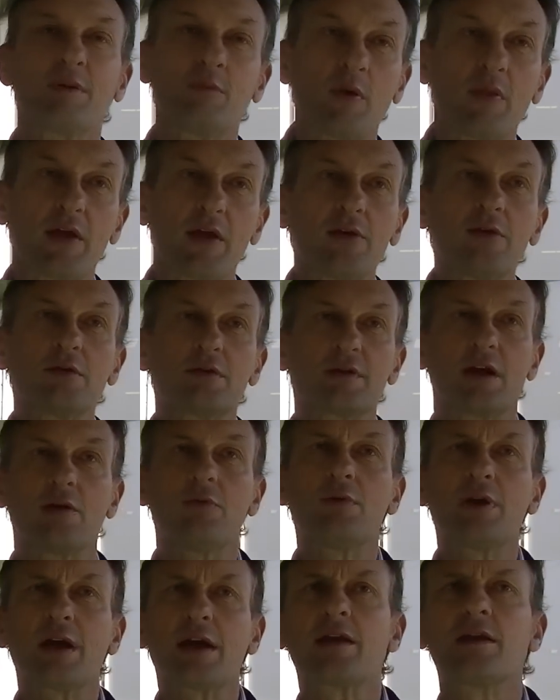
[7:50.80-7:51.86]
but, what they do is they
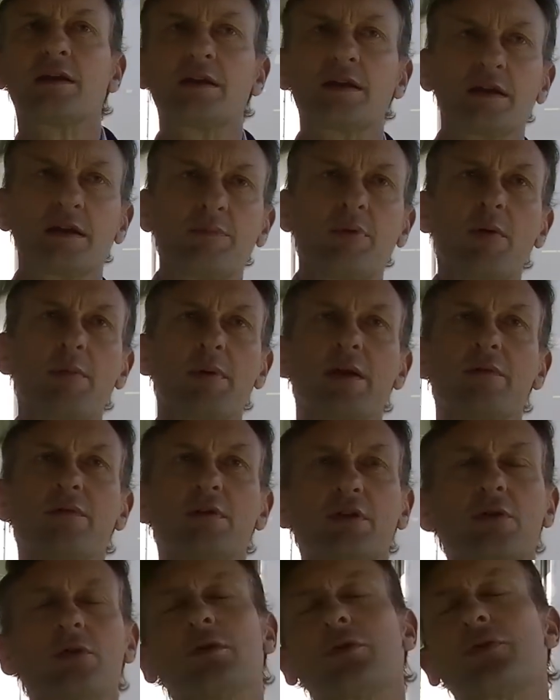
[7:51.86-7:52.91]
regularly, probably
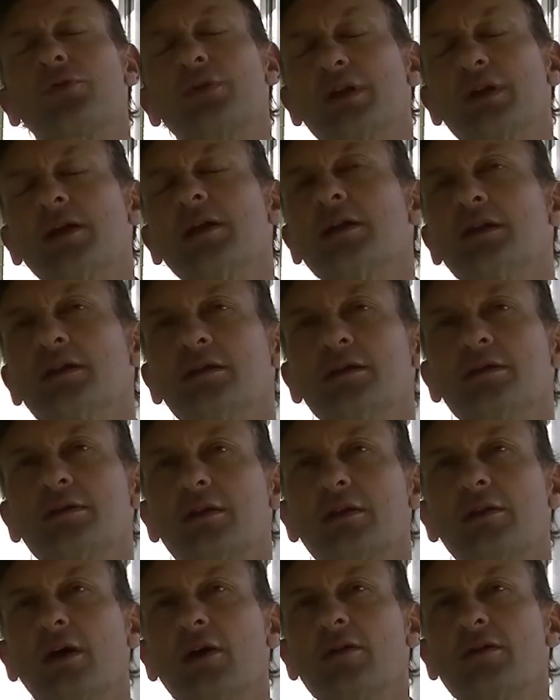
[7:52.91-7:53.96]
every two or three years,
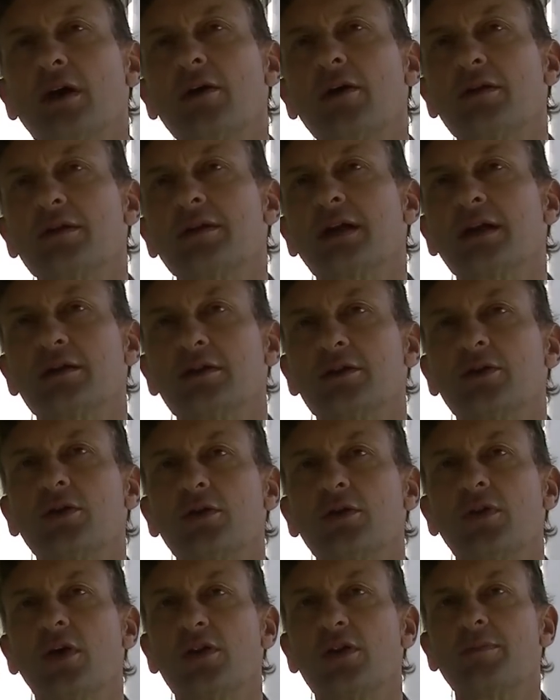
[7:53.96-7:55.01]
those owners tend to
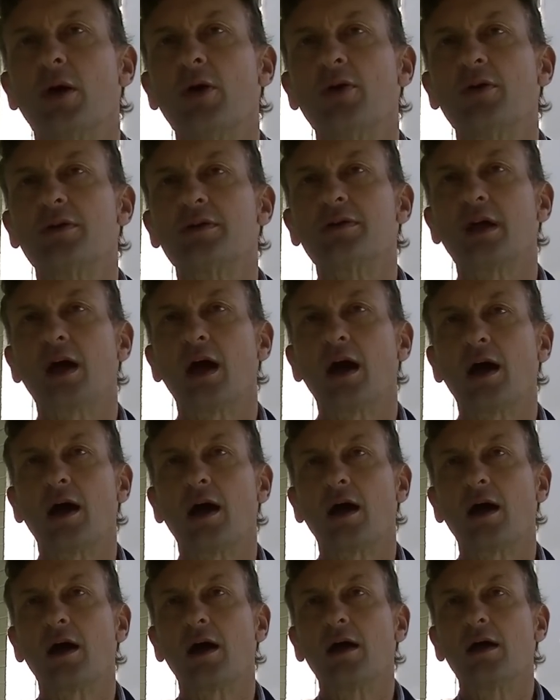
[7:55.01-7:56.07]
turn those boats
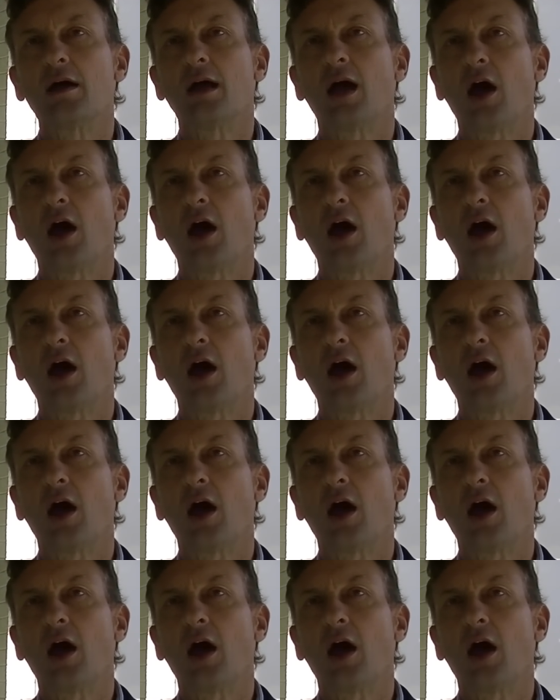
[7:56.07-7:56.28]
uh,